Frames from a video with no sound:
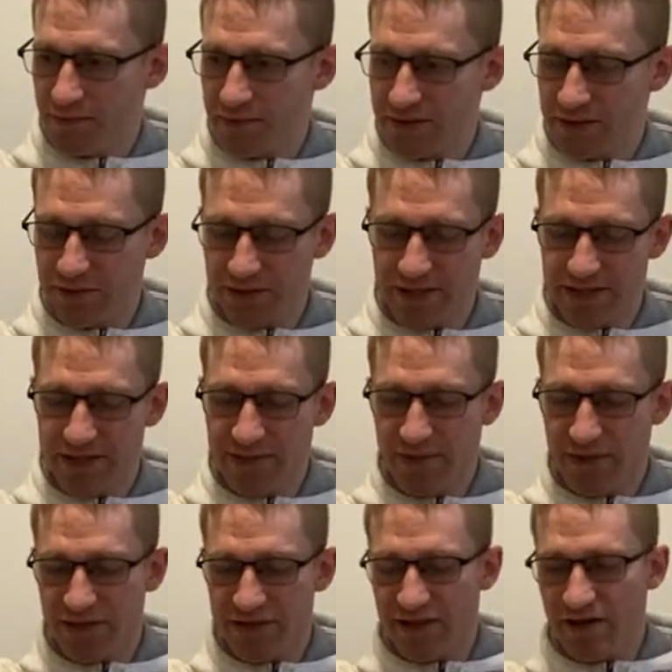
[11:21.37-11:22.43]
So I want that
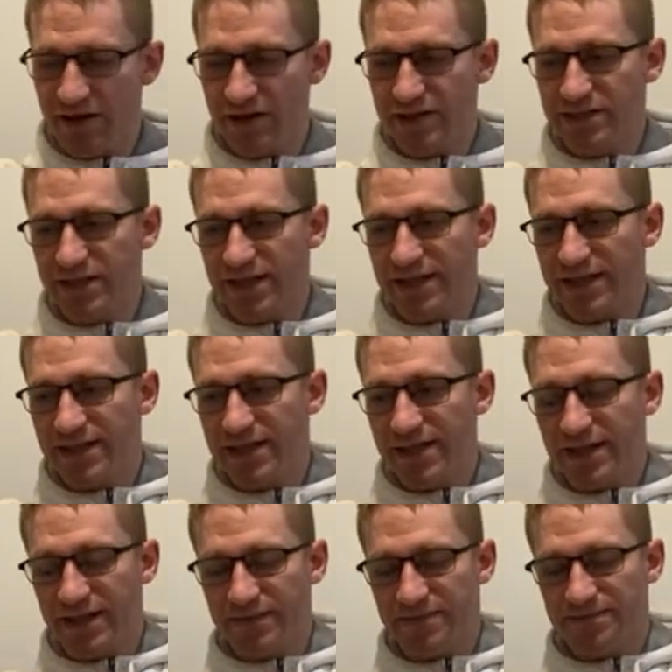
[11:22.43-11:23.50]
teapot as hot as I can get
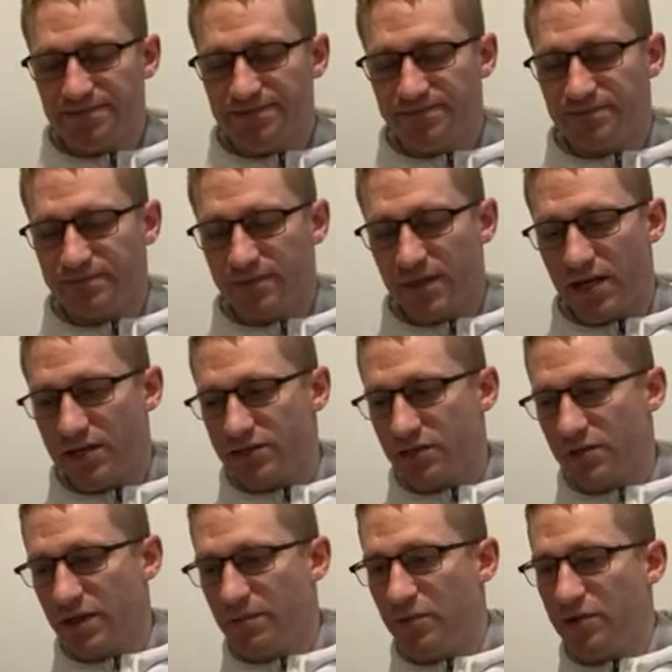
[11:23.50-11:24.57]
it. So
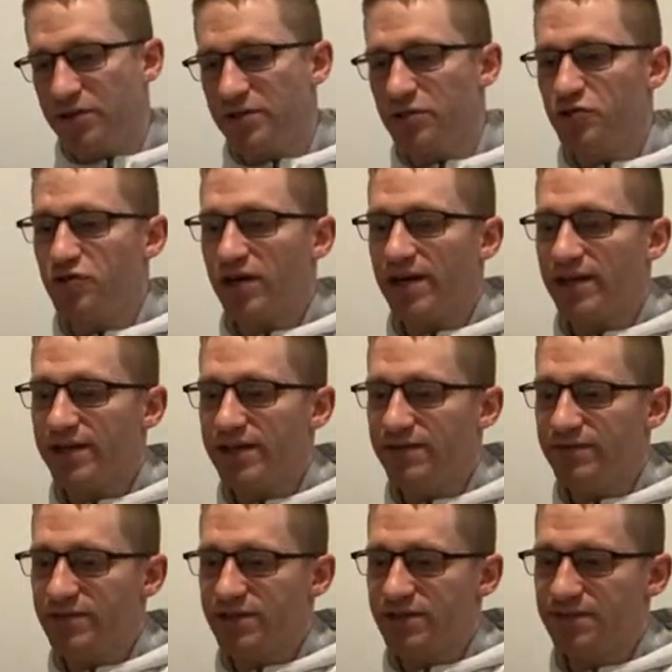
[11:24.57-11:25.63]
when I put in the dry
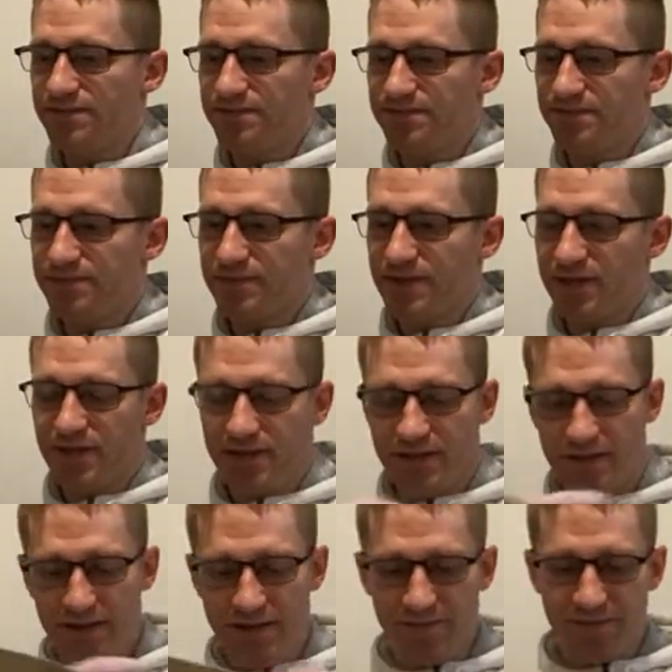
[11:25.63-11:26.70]
leaves,
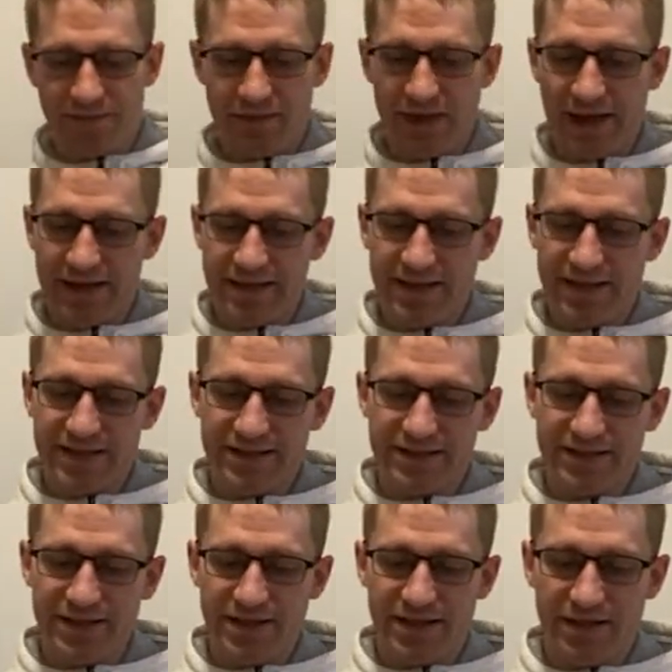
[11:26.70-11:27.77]
I can let it
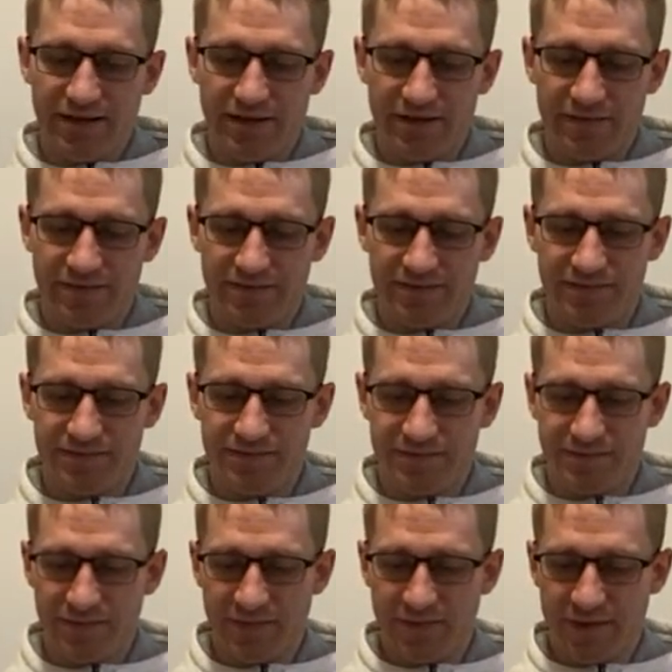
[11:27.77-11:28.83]
sit there
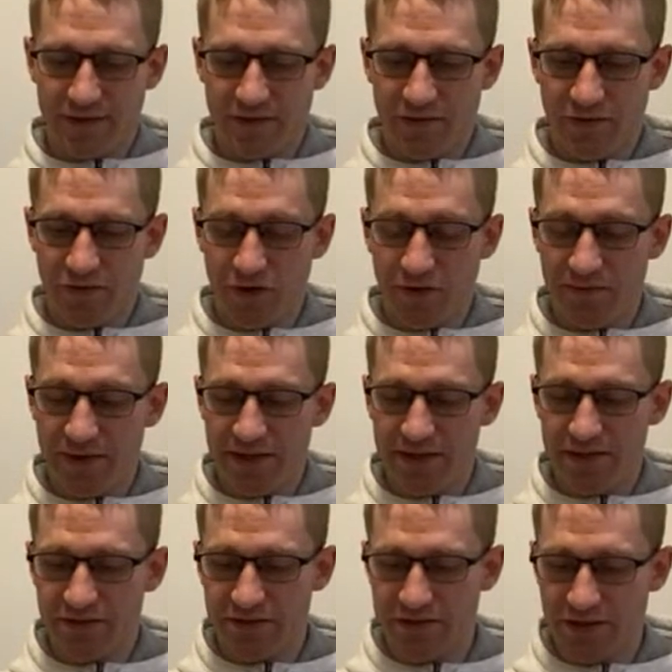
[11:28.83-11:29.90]
for a minute
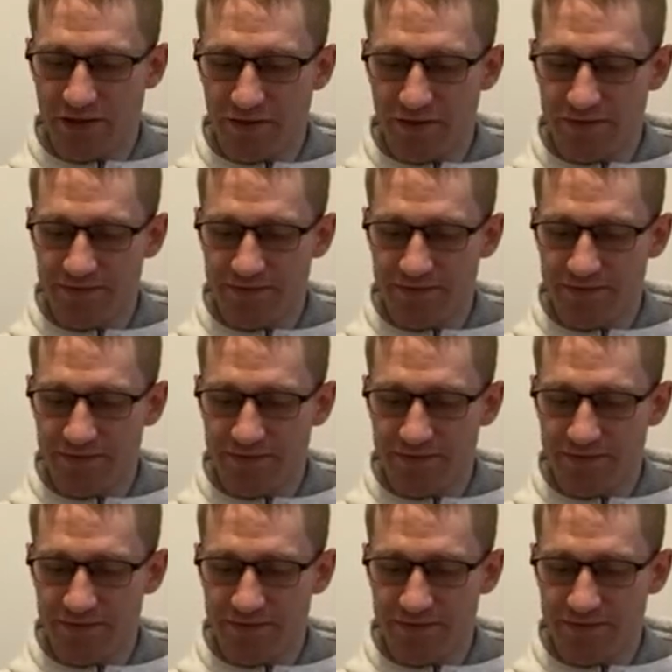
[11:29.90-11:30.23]
or so